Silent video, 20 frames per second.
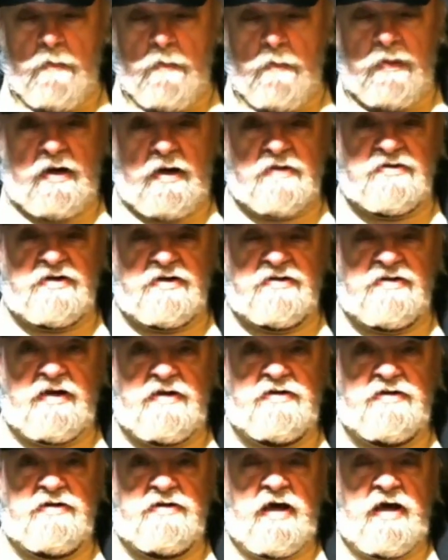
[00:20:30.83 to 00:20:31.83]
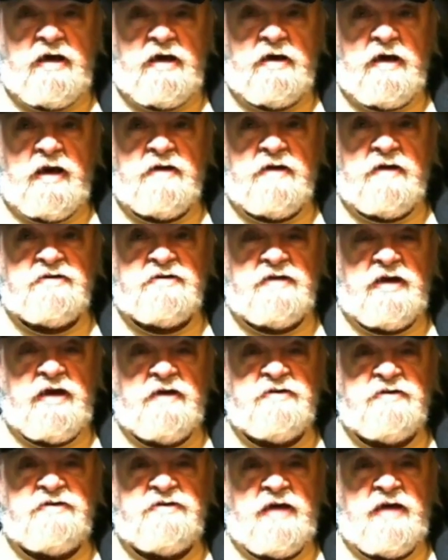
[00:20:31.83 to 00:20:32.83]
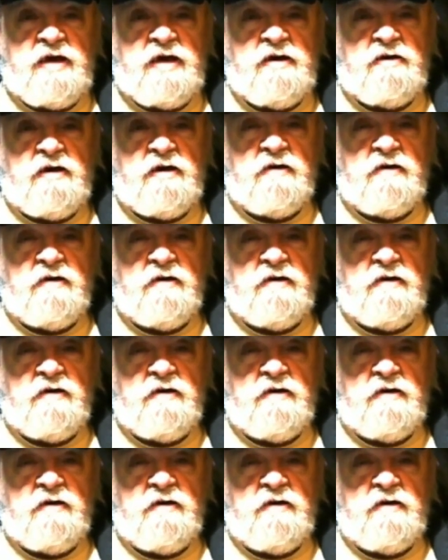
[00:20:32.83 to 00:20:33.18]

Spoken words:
because as each thing, as they